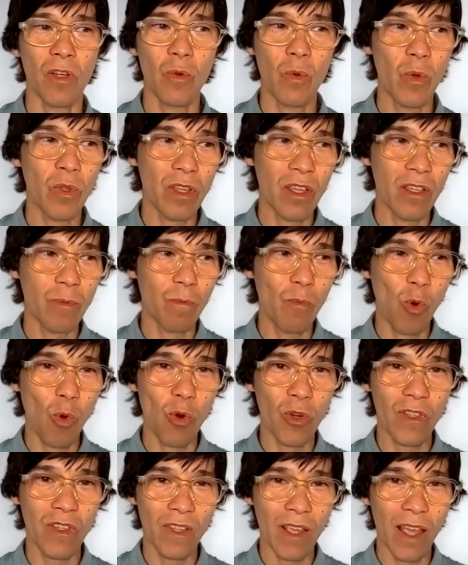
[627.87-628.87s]
You know, when there's
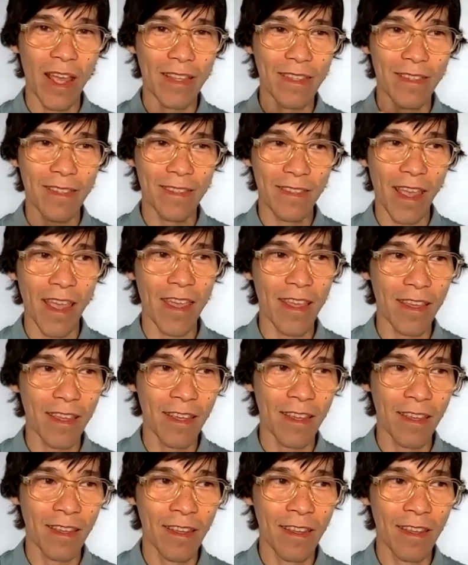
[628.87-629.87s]
more at stake,